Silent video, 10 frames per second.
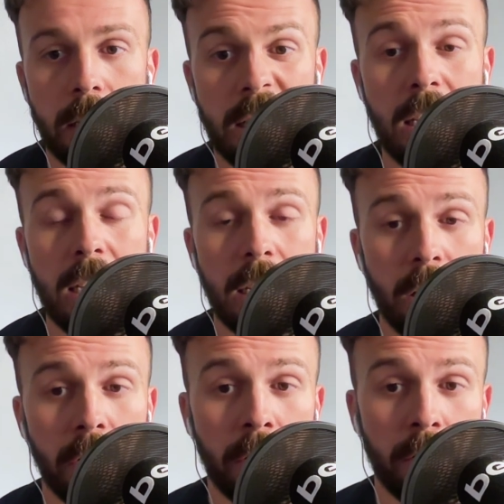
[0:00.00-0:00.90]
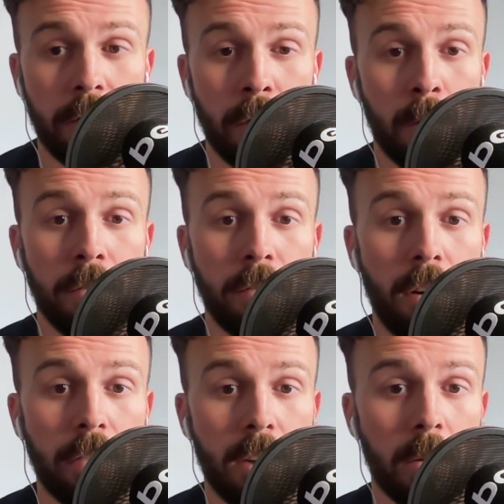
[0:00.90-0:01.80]
And City in under
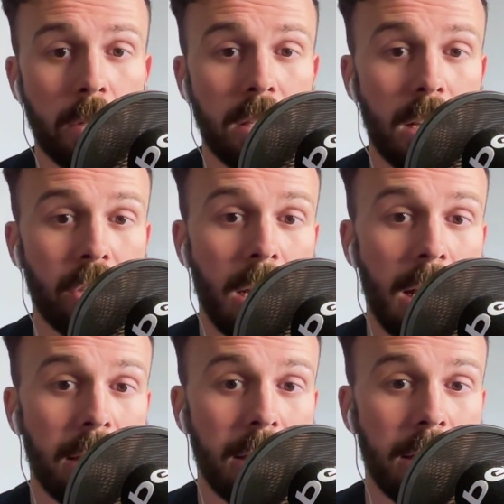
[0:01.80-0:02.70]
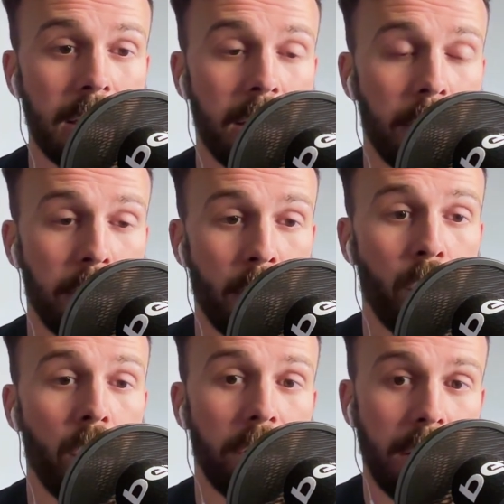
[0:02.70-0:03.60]
4.5 goals has actually landed in
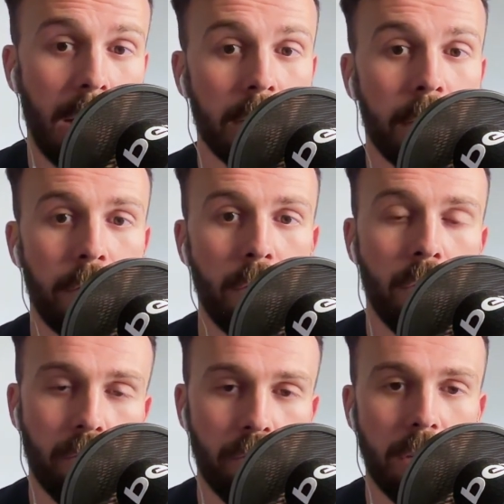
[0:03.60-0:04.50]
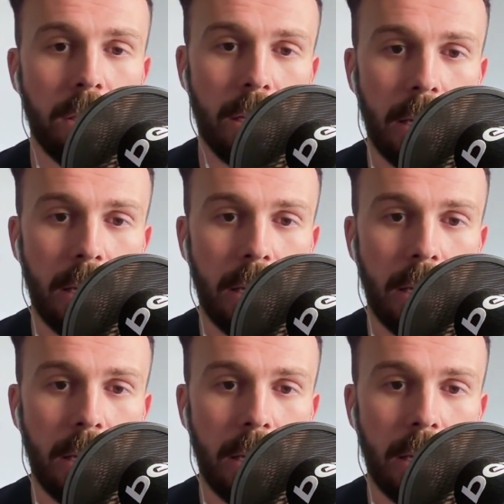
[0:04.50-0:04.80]
4 of the last 4 recent